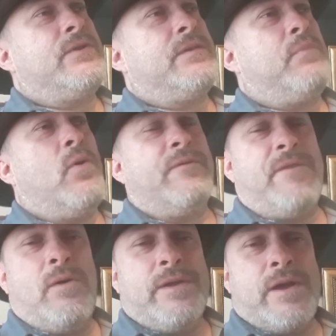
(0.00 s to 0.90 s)
the
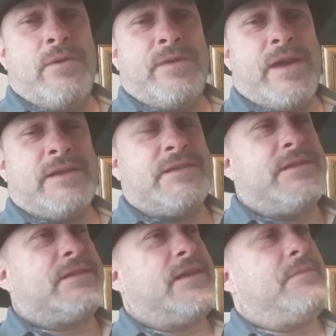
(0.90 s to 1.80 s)
portfolio of the
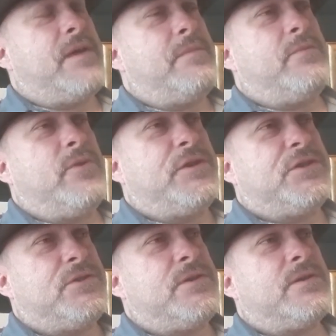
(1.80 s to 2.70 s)
SEC, maybe we
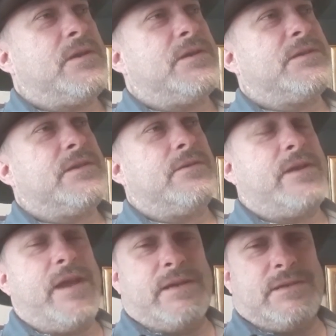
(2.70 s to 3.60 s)
should consider
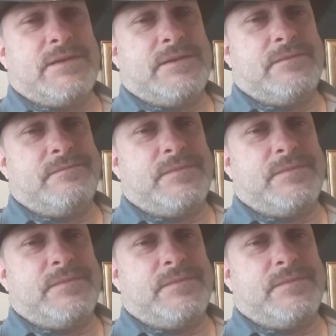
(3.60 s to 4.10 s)
Kansas